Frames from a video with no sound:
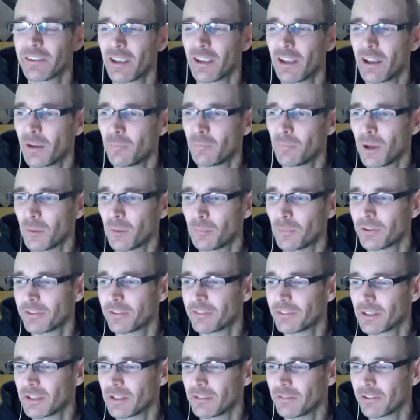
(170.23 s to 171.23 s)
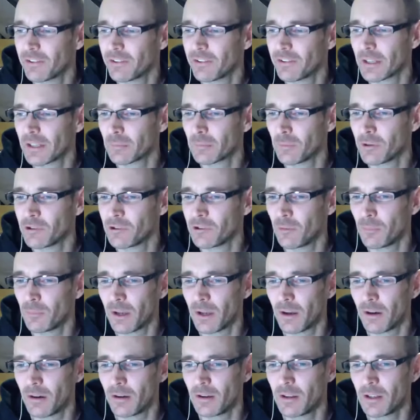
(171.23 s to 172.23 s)
a, a perceived stigma
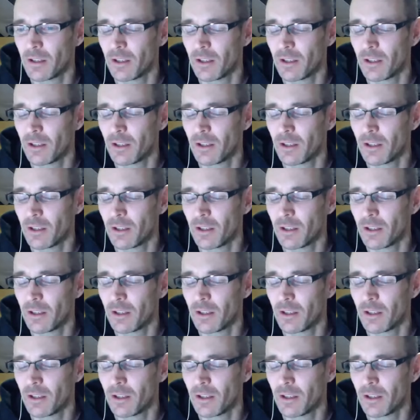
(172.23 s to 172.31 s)
about